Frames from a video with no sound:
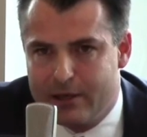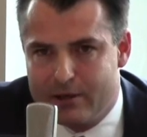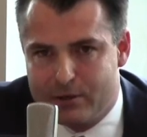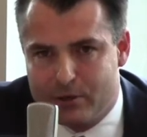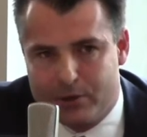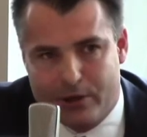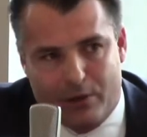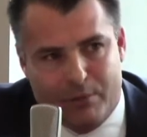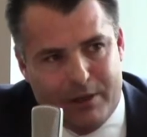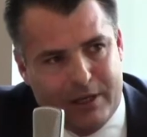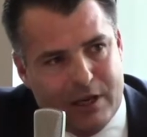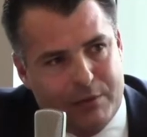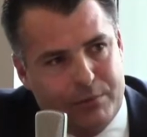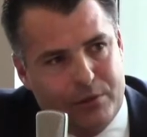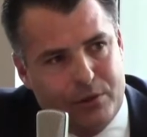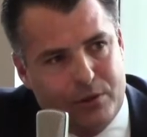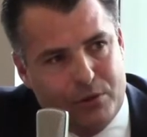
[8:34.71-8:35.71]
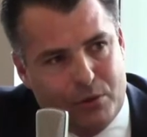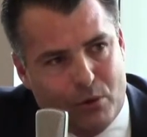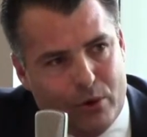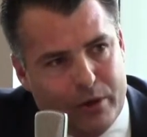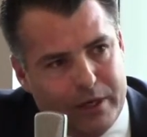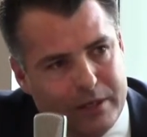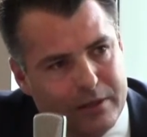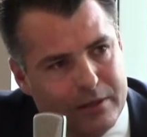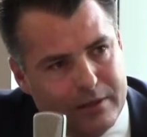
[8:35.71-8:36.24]
So they'll become a
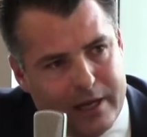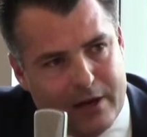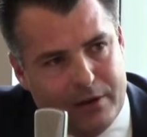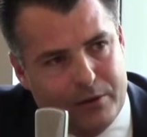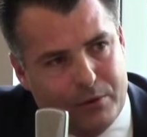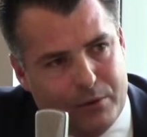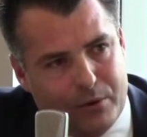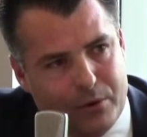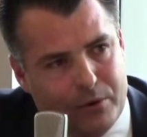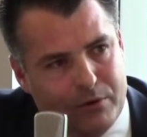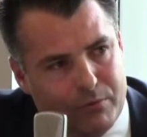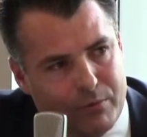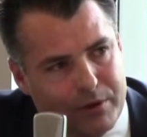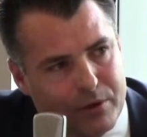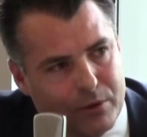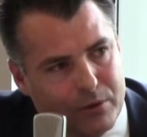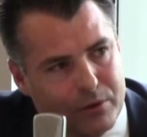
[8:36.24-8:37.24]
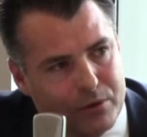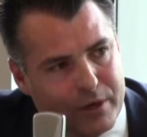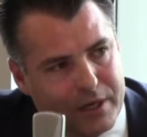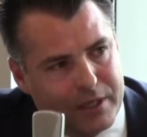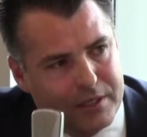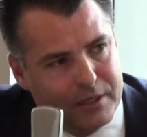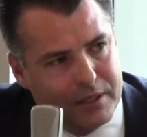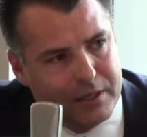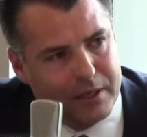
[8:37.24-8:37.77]
Detroit down the road if we don't
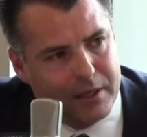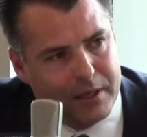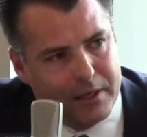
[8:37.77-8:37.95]
address it.